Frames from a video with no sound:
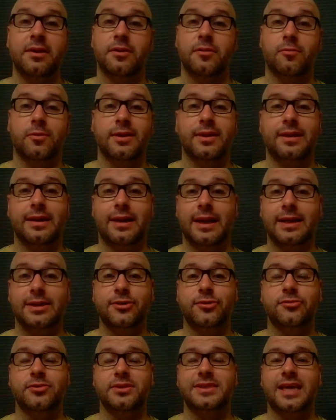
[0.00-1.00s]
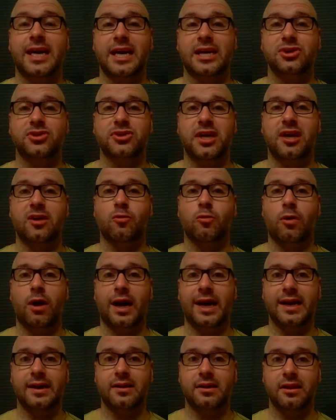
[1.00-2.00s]
The one that I do is hashtag
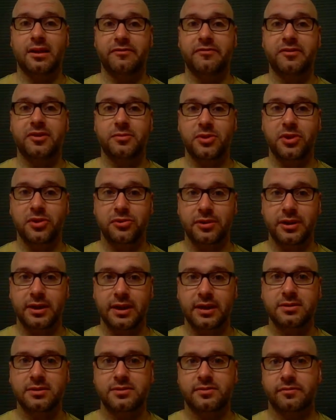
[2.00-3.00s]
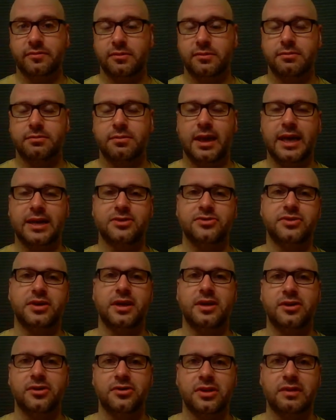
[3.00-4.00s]
YLF community, or
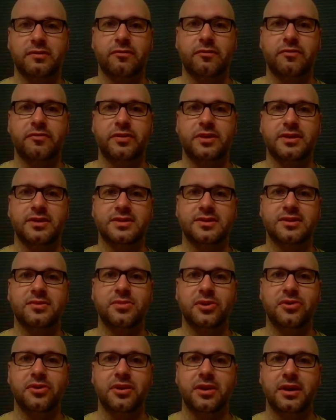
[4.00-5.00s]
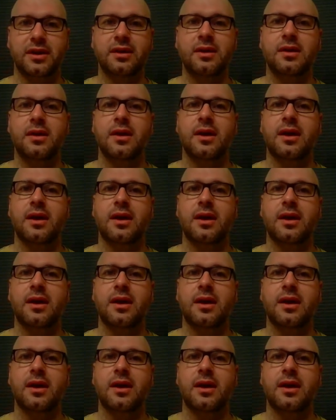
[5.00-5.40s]
hashtag Your Level Fitness community.